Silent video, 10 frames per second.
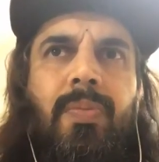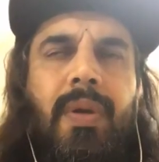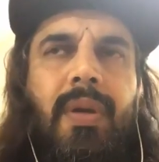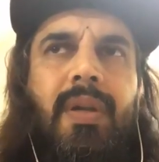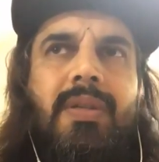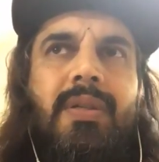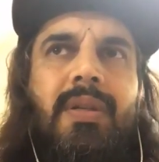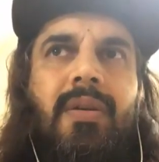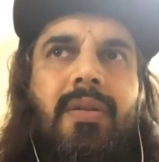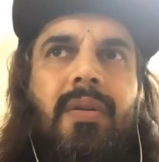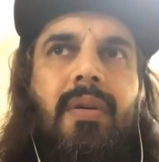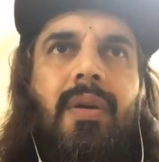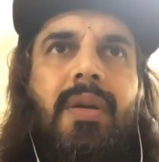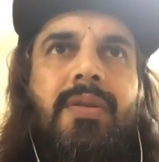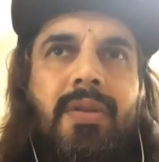he doesn't
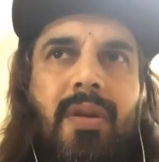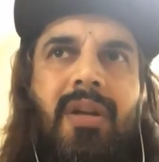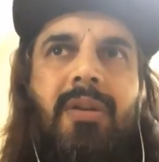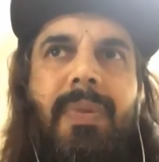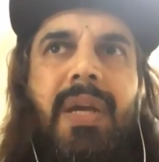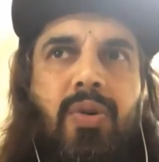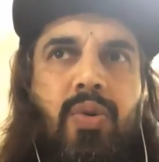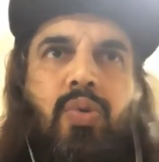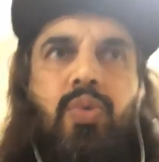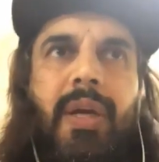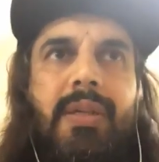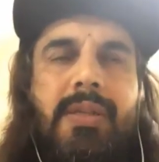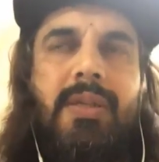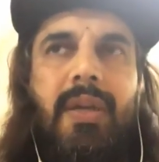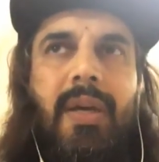instruct me to do
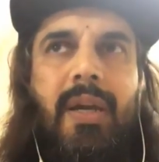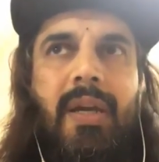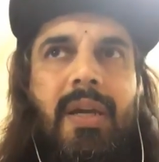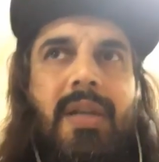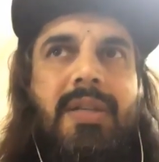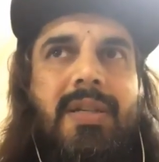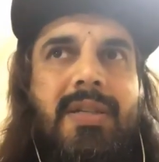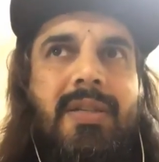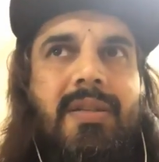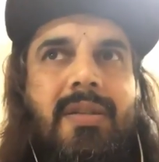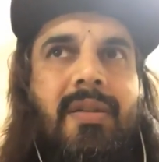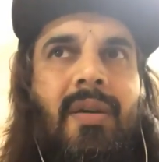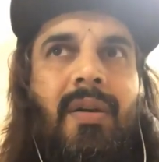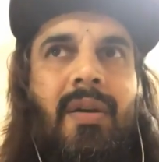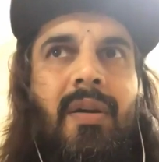things. He just
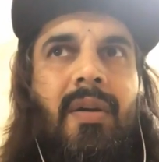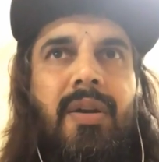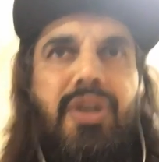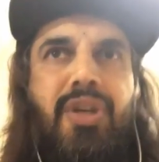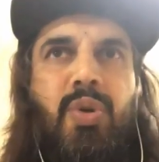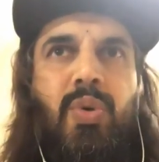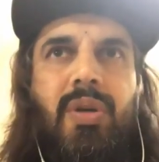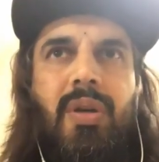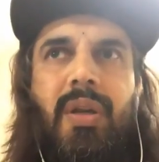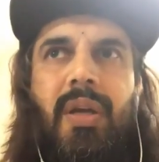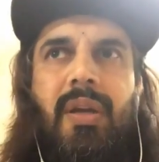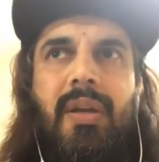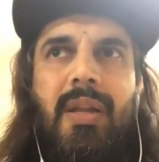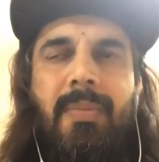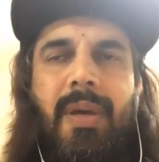neutrally
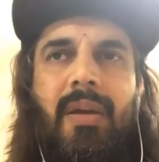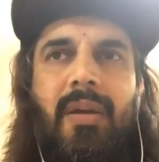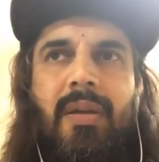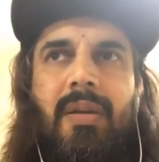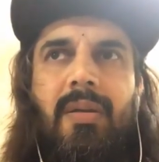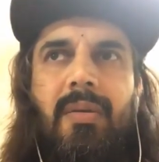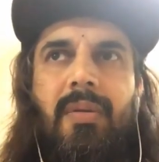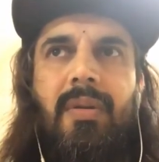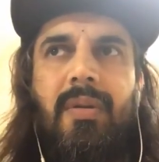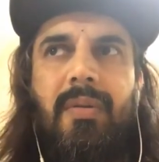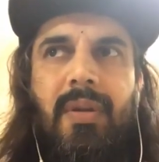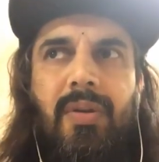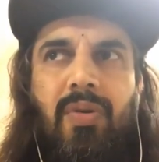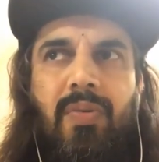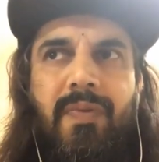tell me,
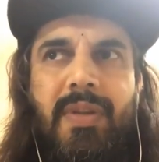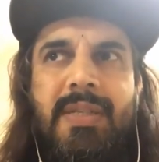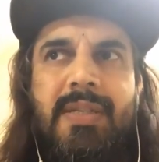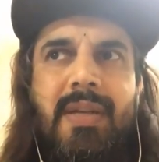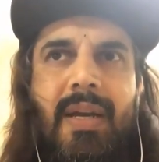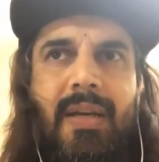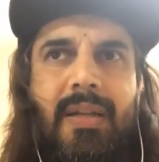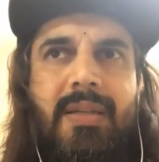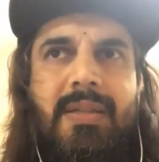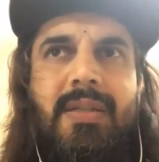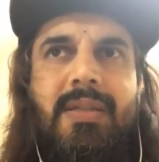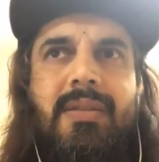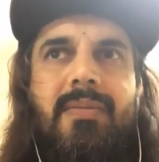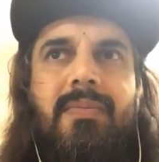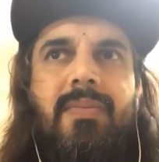this is right and this
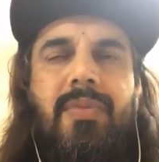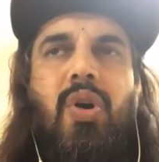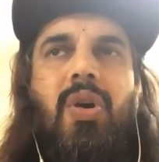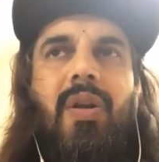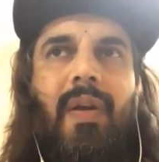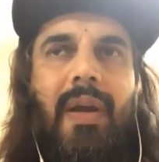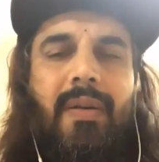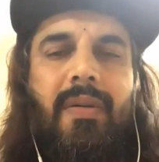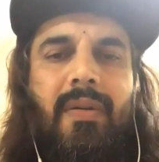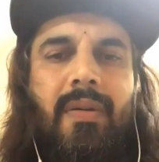is not right.